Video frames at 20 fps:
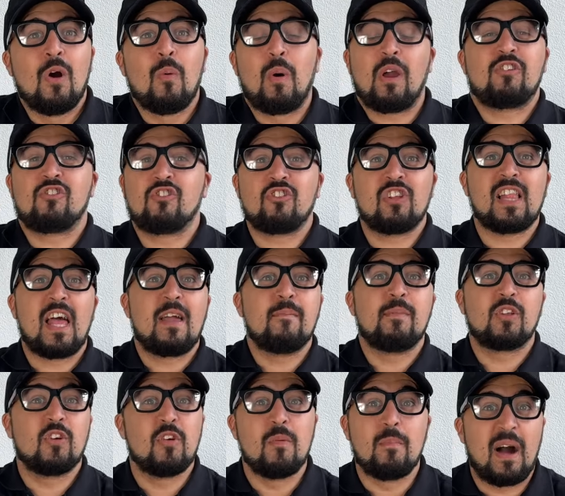Well, you should have let
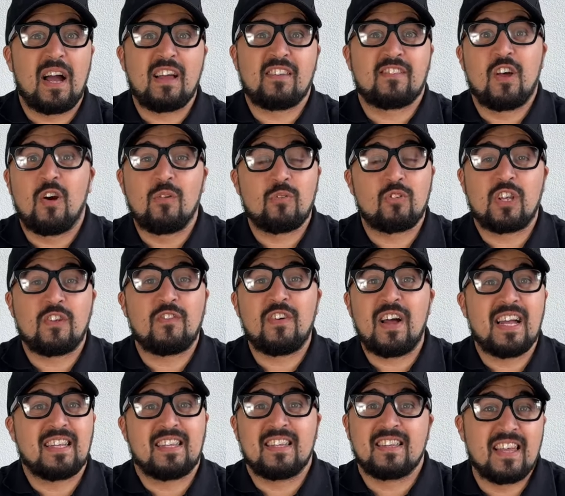me do it myself, because if
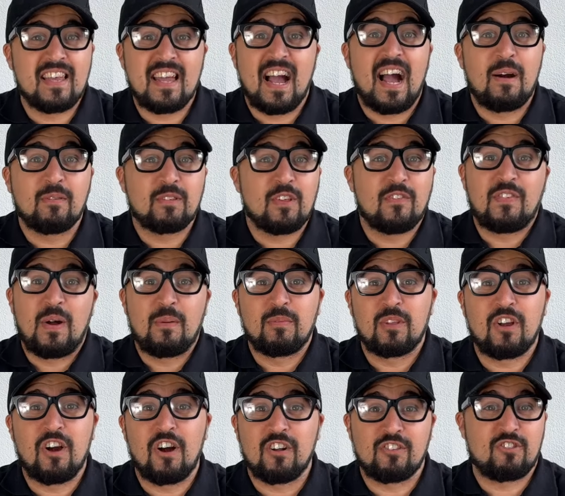I did it, I would have
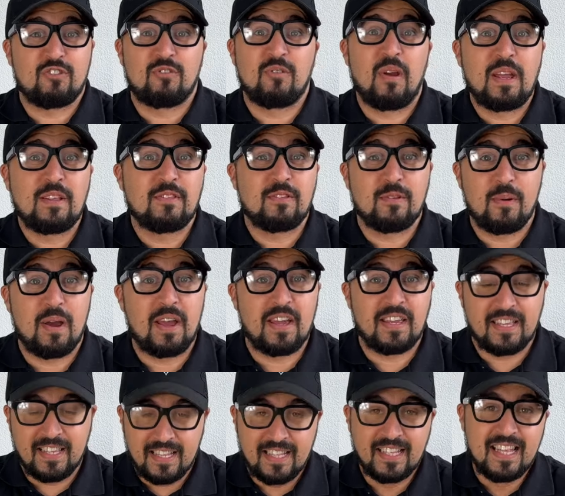found the card straight
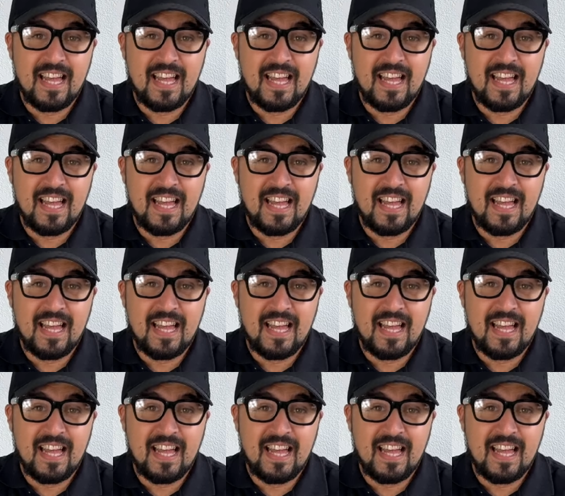away